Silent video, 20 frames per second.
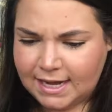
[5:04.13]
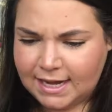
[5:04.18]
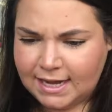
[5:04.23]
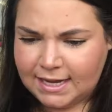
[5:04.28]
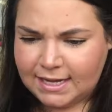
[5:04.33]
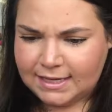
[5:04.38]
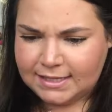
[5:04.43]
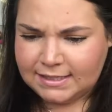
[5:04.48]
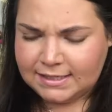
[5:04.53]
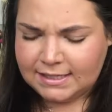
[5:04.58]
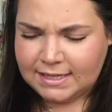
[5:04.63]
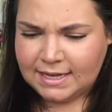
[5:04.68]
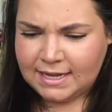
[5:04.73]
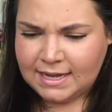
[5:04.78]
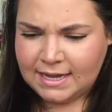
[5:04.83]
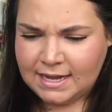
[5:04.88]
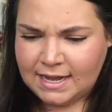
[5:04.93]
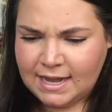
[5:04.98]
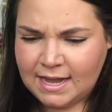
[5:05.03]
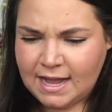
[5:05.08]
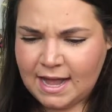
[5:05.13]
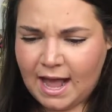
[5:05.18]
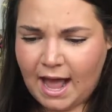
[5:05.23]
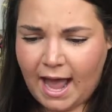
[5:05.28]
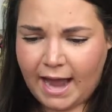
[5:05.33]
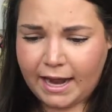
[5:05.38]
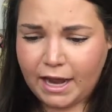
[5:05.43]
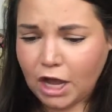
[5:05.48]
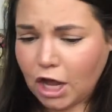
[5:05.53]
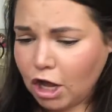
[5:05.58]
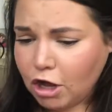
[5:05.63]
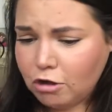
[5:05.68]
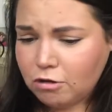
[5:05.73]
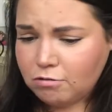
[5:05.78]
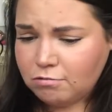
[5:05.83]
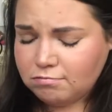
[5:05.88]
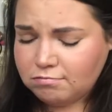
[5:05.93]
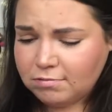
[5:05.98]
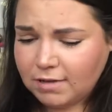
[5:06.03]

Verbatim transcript: is Ico